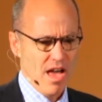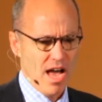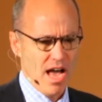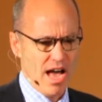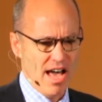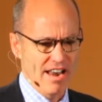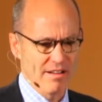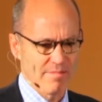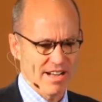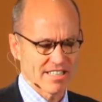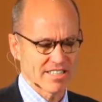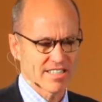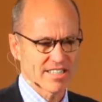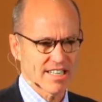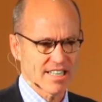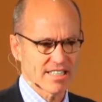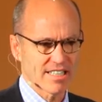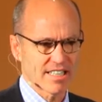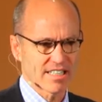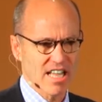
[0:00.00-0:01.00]
and about
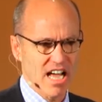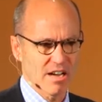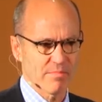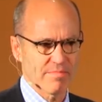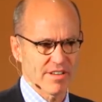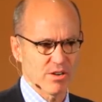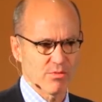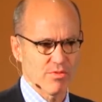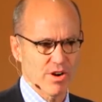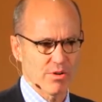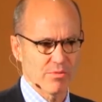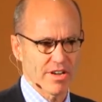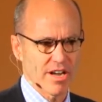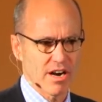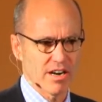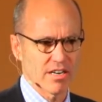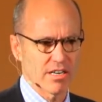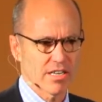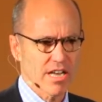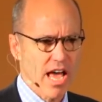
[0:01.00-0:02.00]
6 o'clock being where we
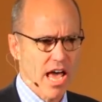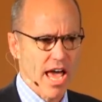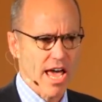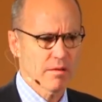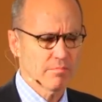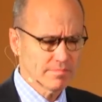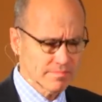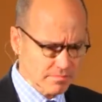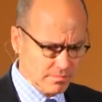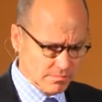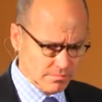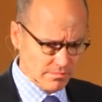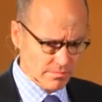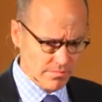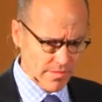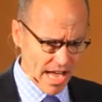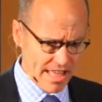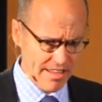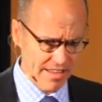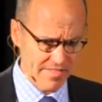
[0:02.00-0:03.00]
are today,
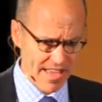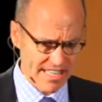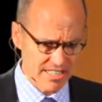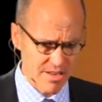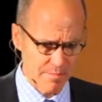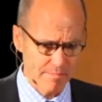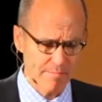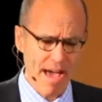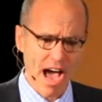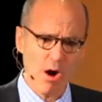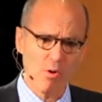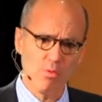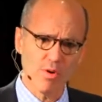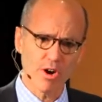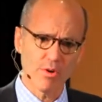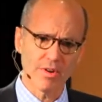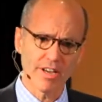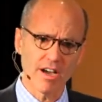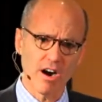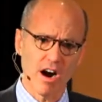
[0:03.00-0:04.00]
I think that's about
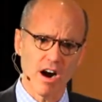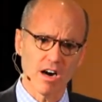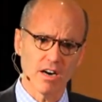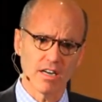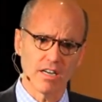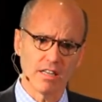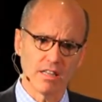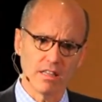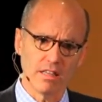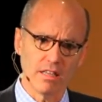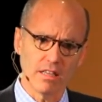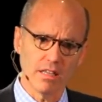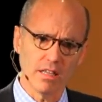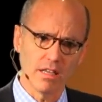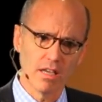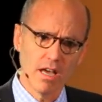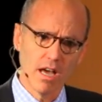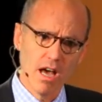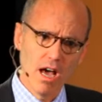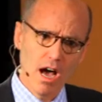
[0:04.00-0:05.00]
where we are in
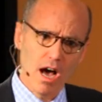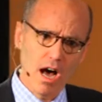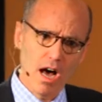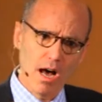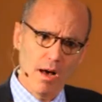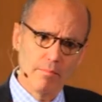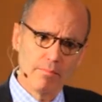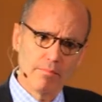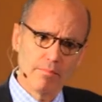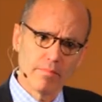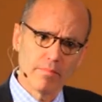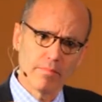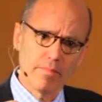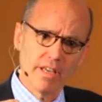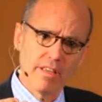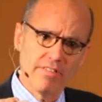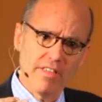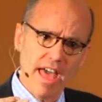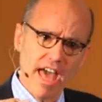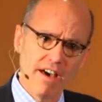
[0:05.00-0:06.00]
the
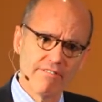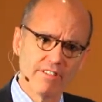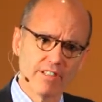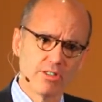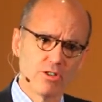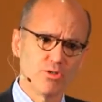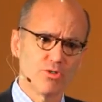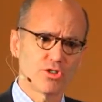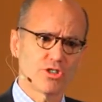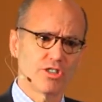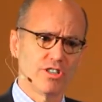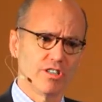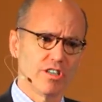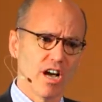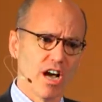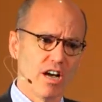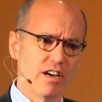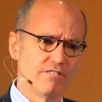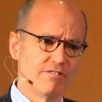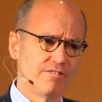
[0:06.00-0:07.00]
evolution
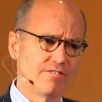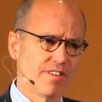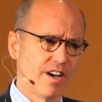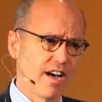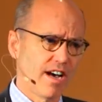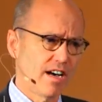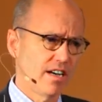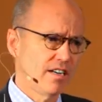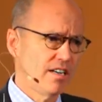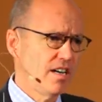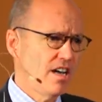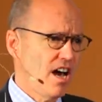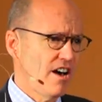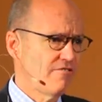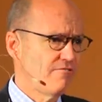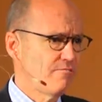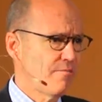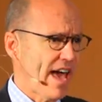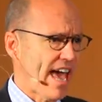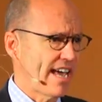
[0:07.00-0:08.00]
of
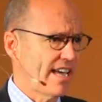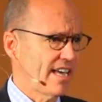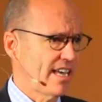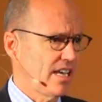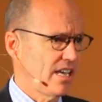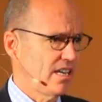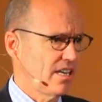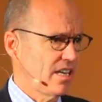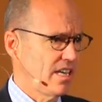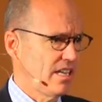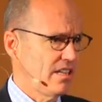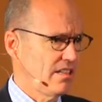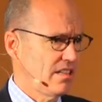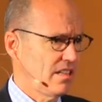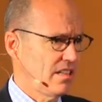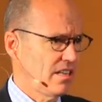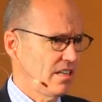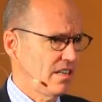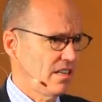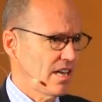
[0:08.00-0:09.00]
banking in
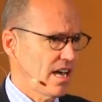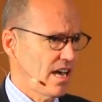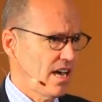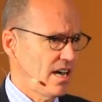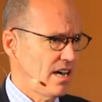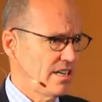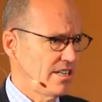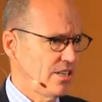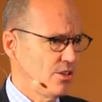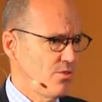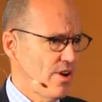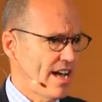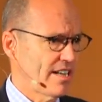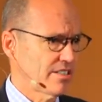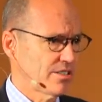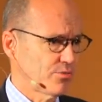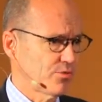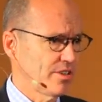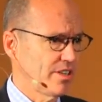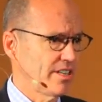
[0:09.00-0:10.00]
the
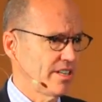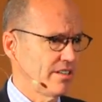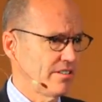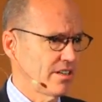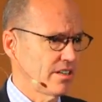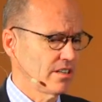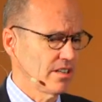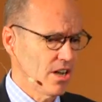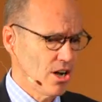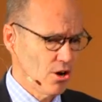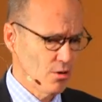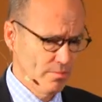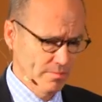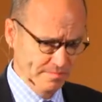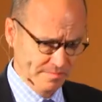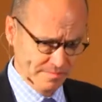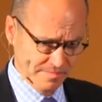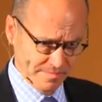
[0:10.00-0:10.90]
U.S. and really in the globe.